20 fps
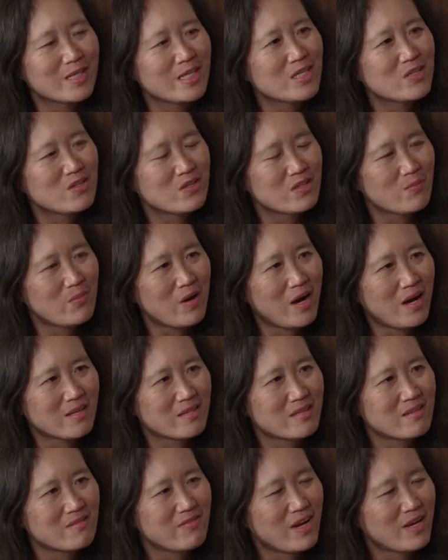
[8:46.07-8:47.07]
lean into the
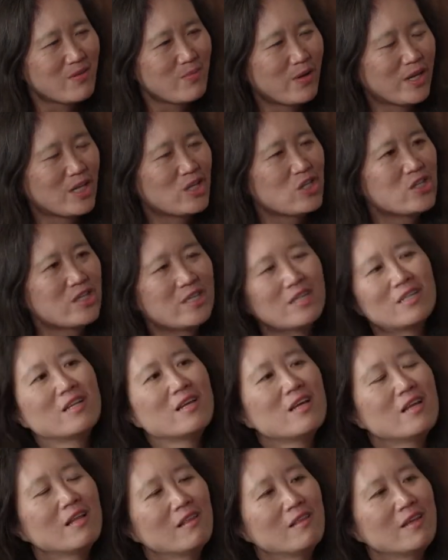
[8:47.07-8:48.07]
positive vibration,
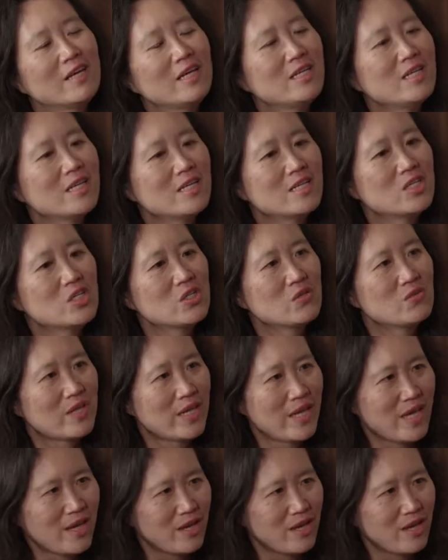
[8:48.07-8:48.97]
lean into the